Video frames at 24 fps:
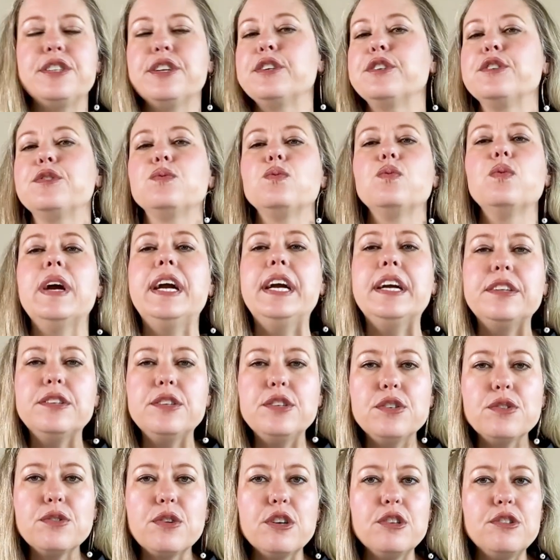There's
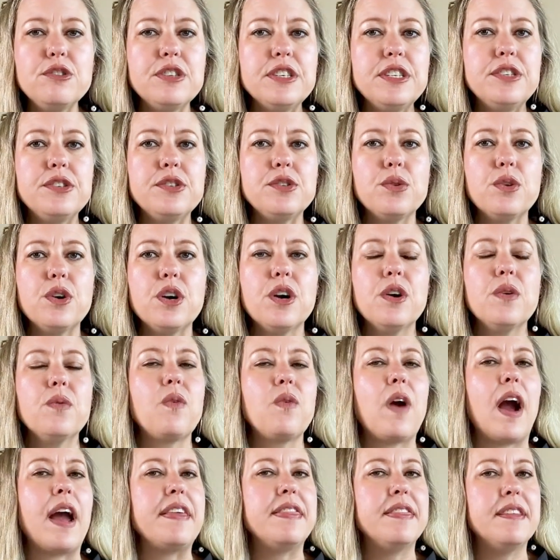Randall's grocery store
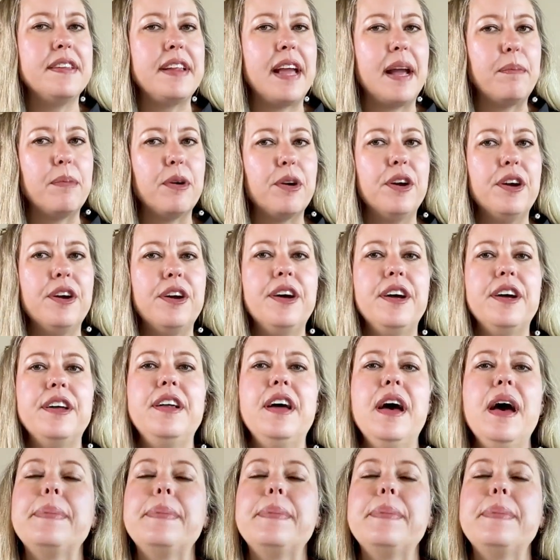right in the neighborhood,